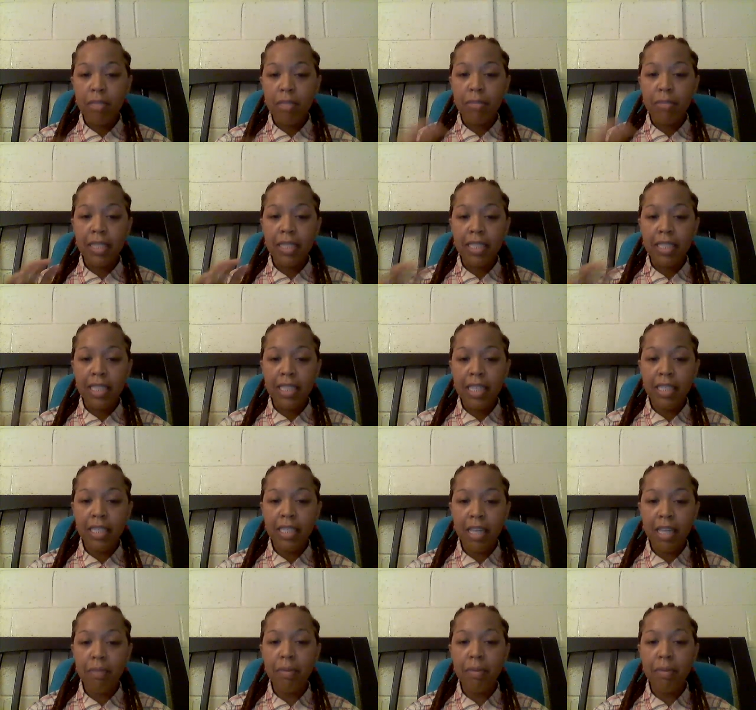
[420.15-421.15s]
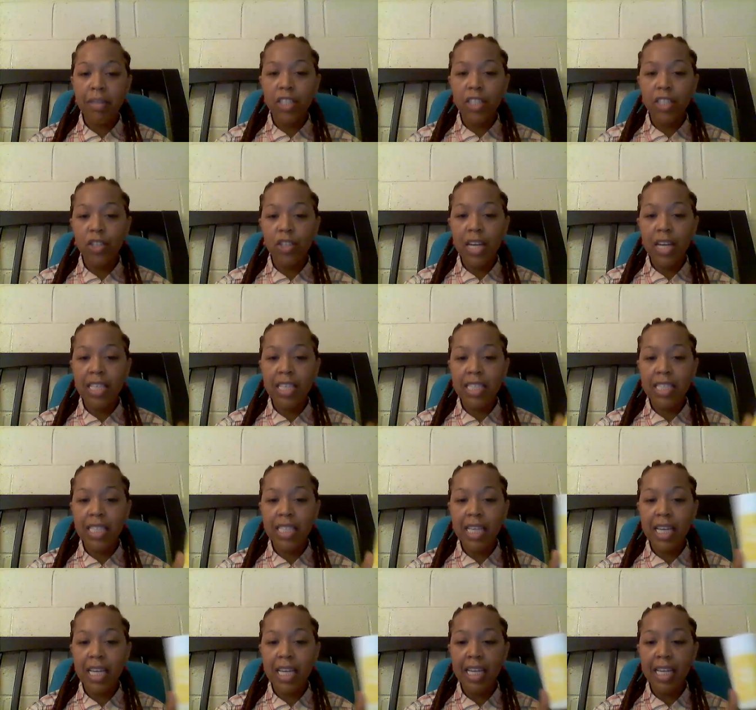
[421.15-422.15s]
completely heal up. I'm going to try this
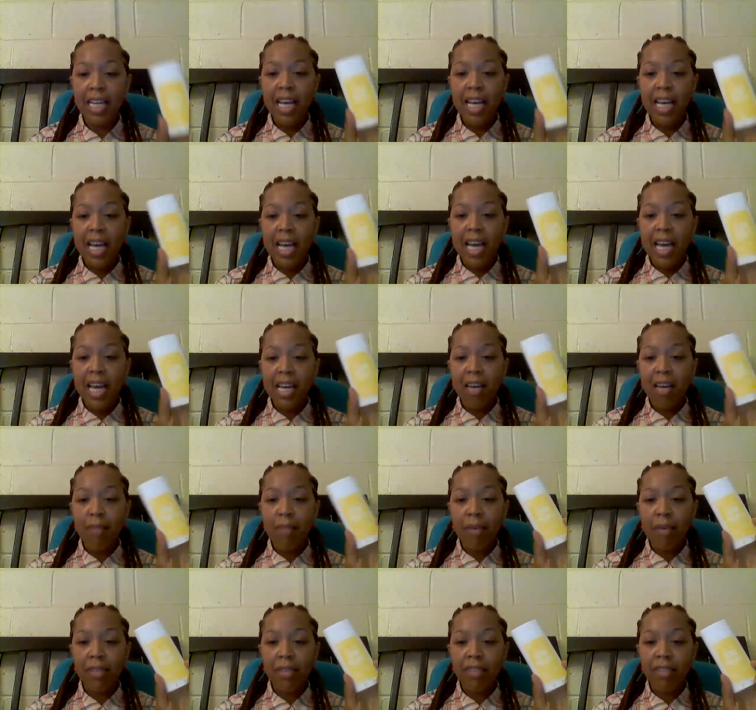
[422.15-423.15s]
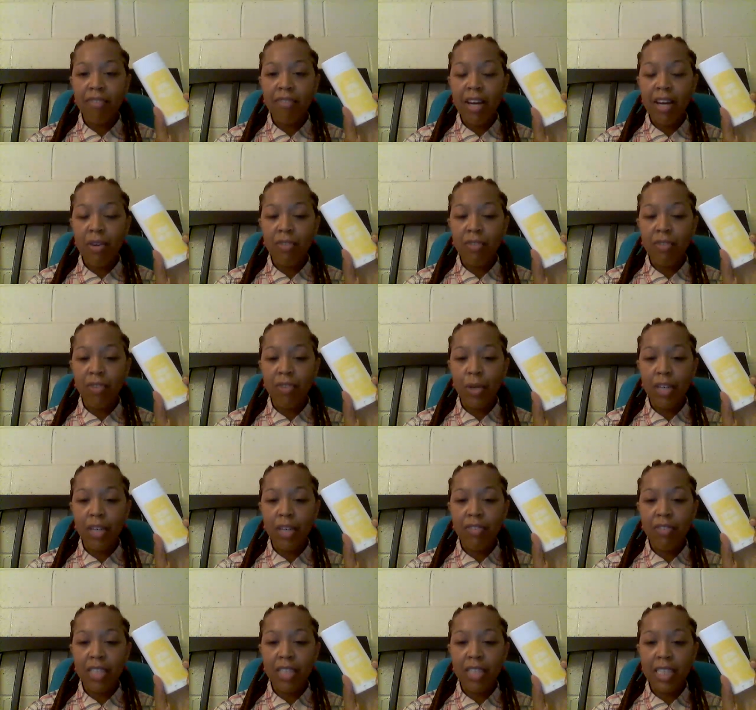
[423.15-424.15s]
again and come back with a final
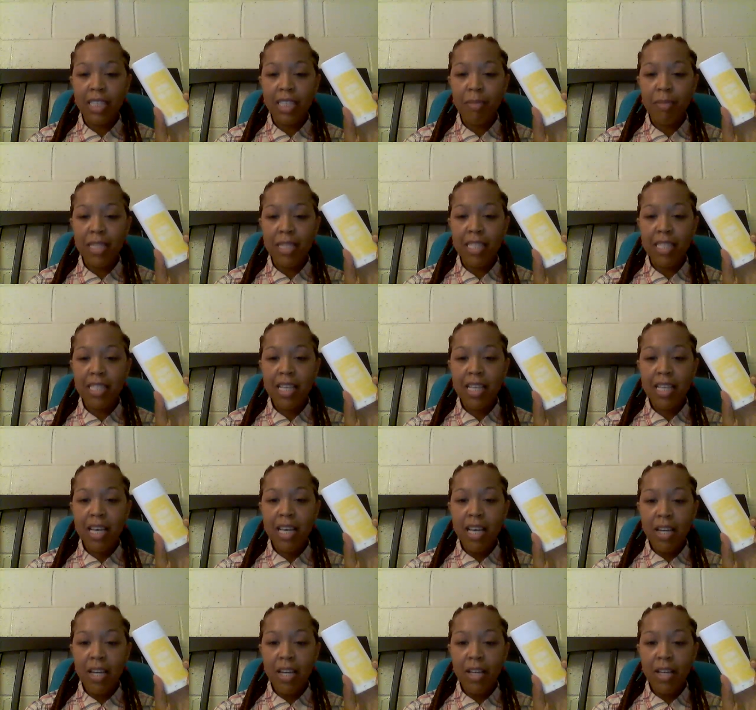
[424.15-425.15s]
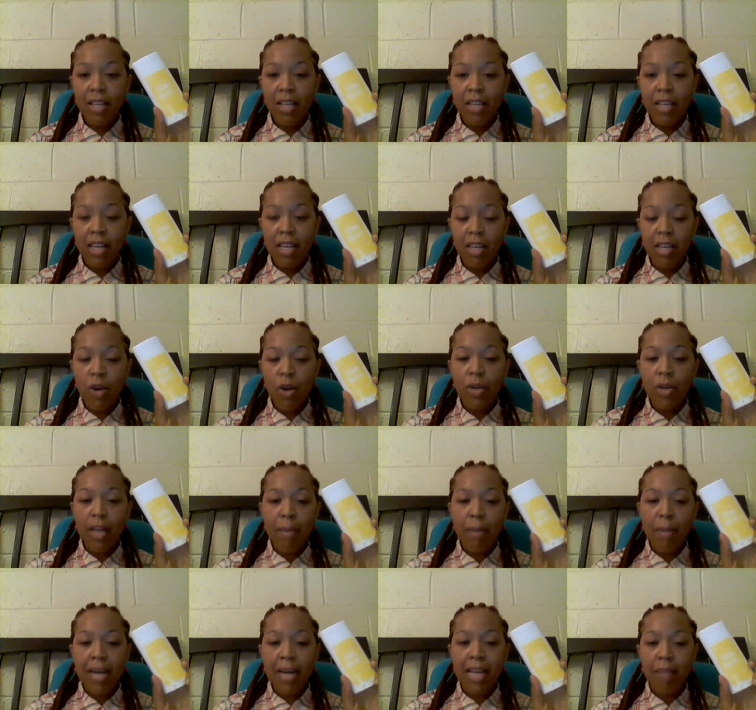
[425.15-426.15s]
verdict for this Schmidt's
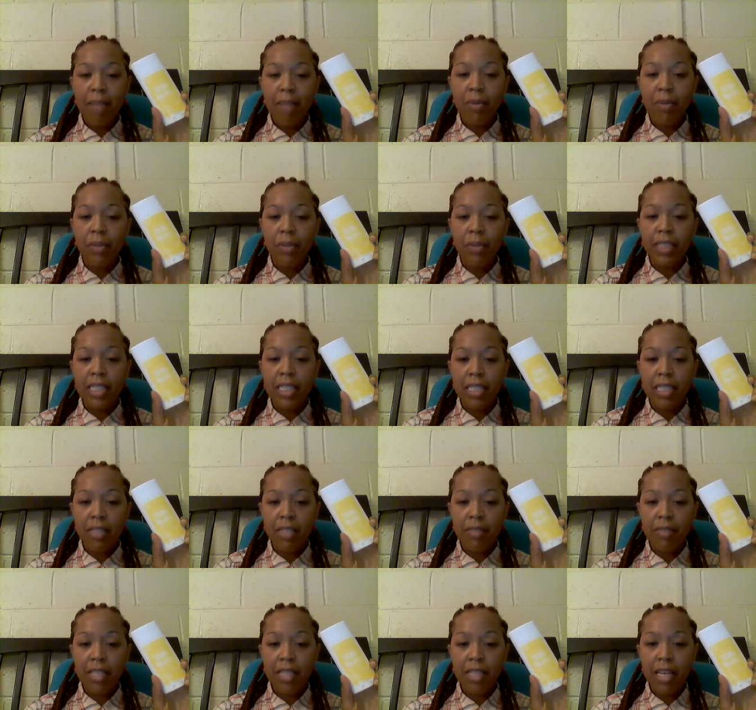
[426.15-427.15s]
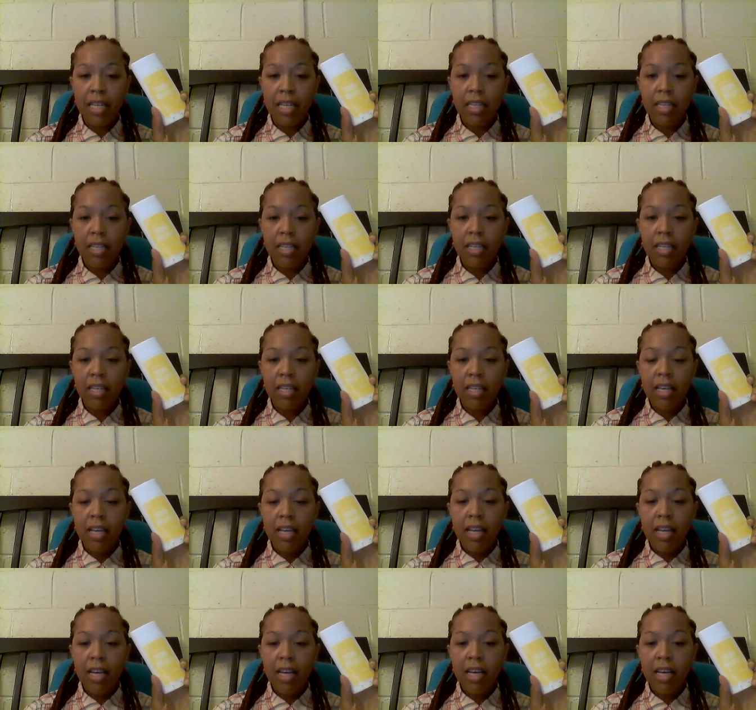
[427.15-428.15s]
Coconut Pineapple Sensitive Skin.
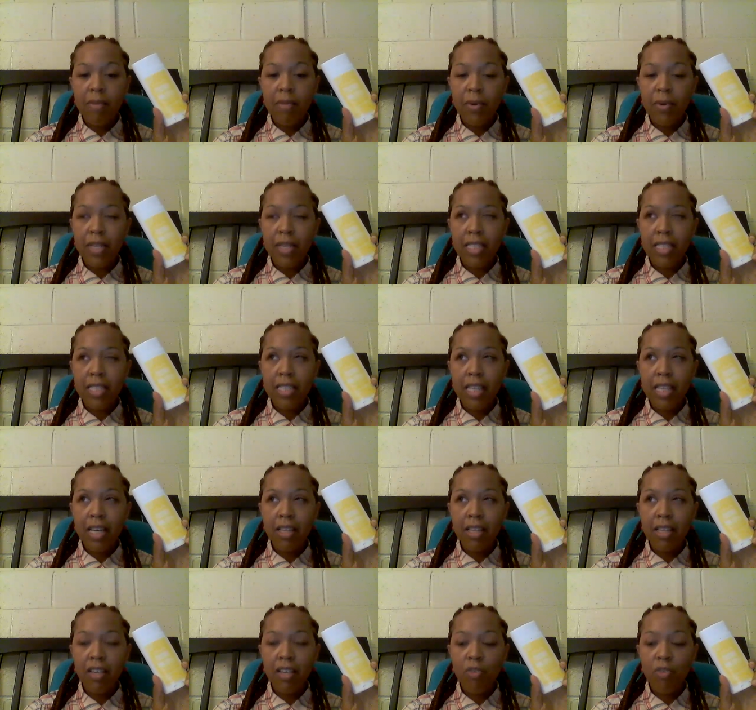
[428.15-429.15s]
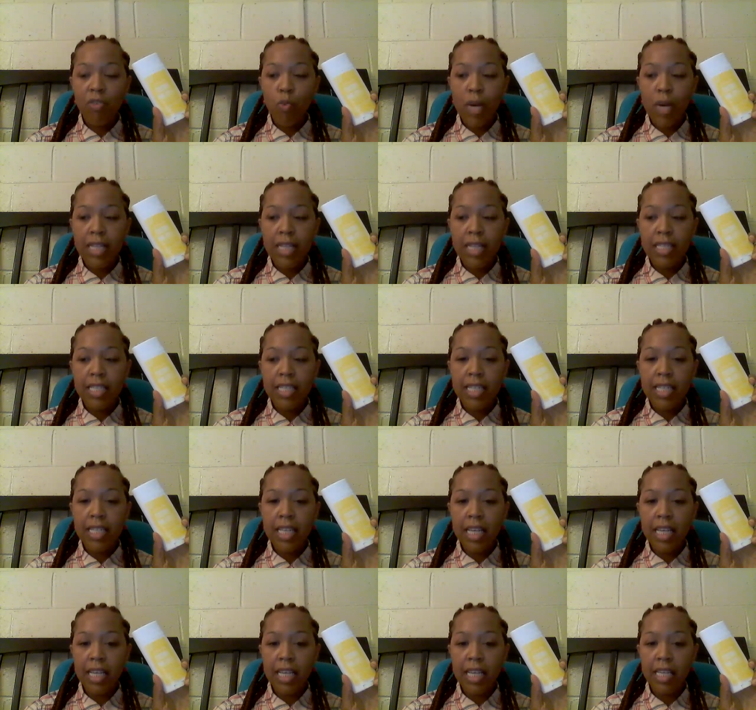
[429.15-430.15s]
On a scale of 1 to
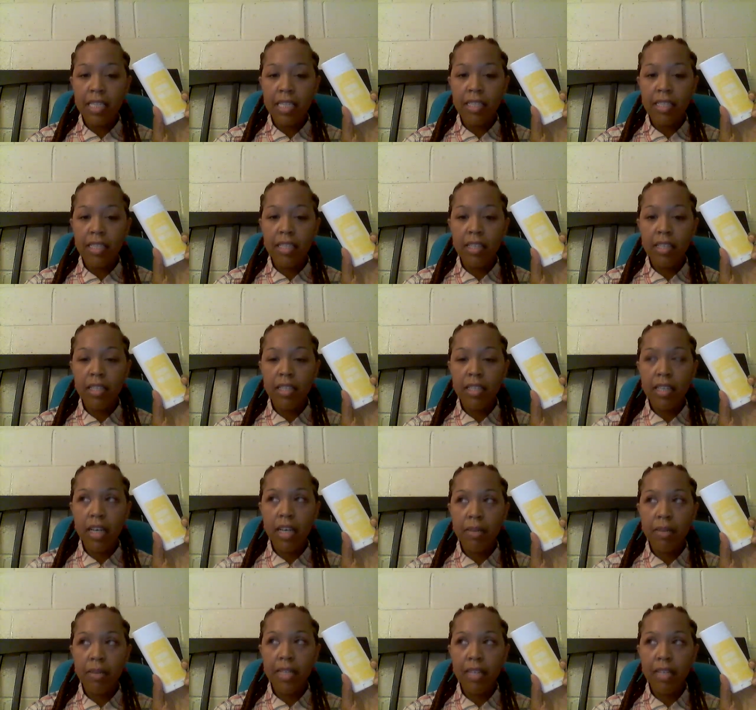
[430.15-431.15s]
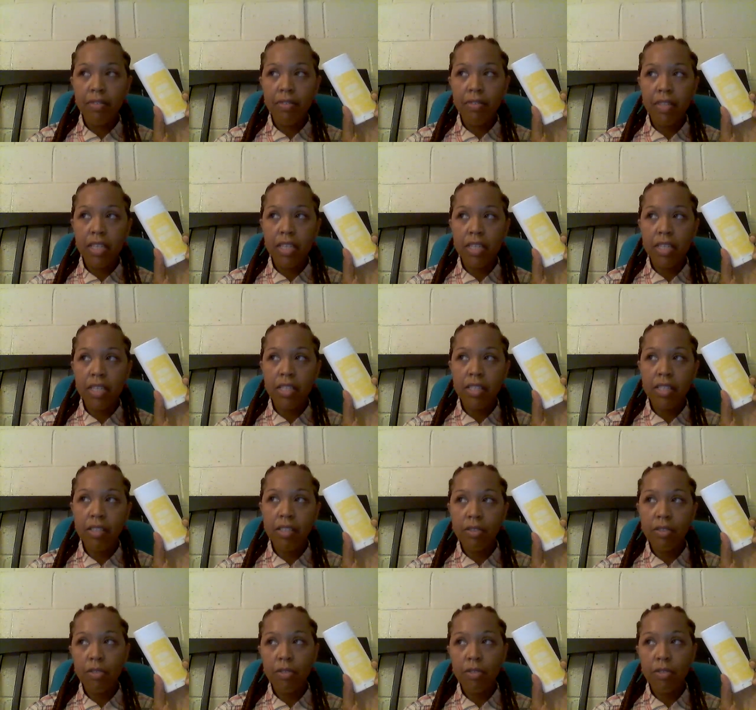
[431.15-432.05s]
10, I would give this